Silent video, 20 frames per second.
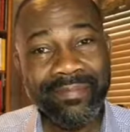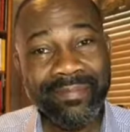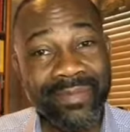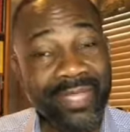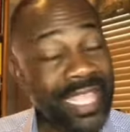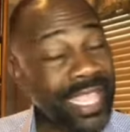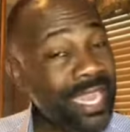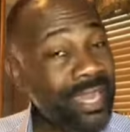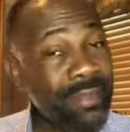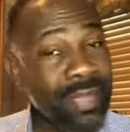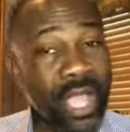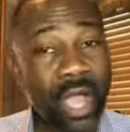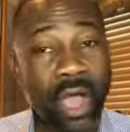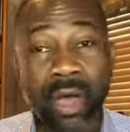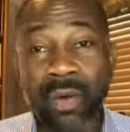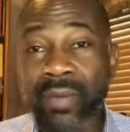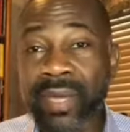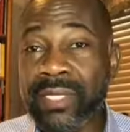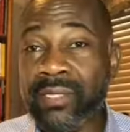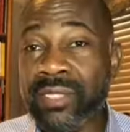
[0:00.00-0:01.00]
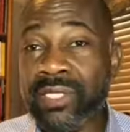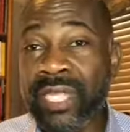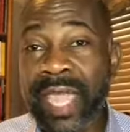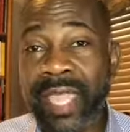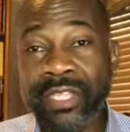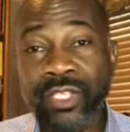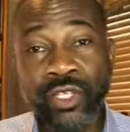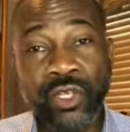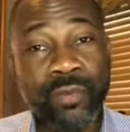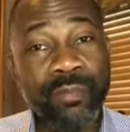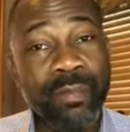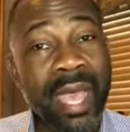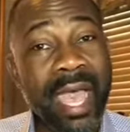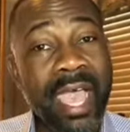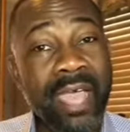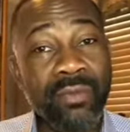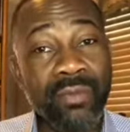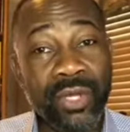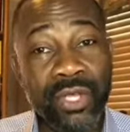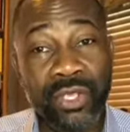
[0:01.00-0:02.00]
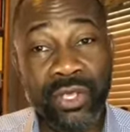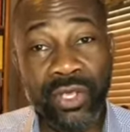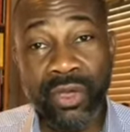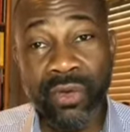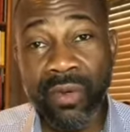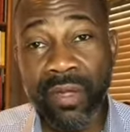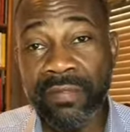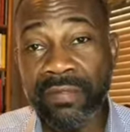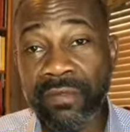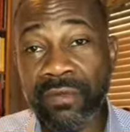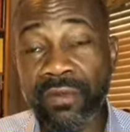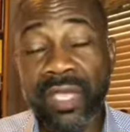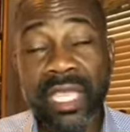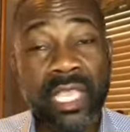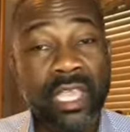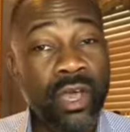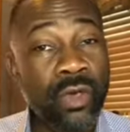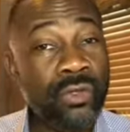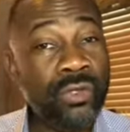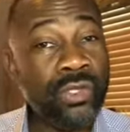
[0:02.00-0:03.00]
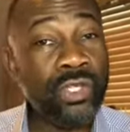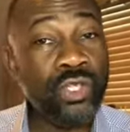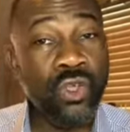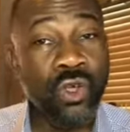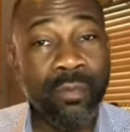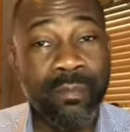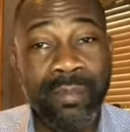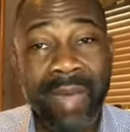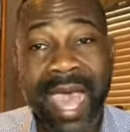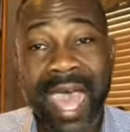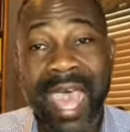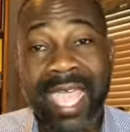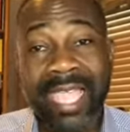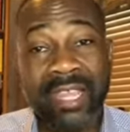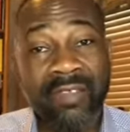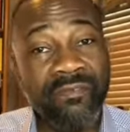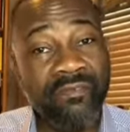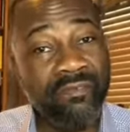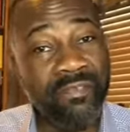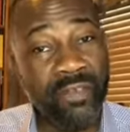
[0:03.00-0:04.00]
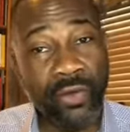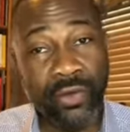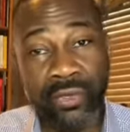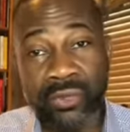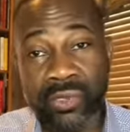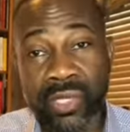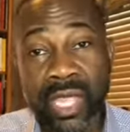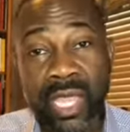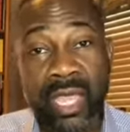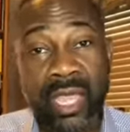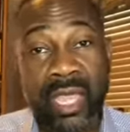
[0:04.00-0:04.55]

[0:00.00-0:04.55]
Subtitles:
The enemy always attacks your mind when you're going through. He goes to your mind first.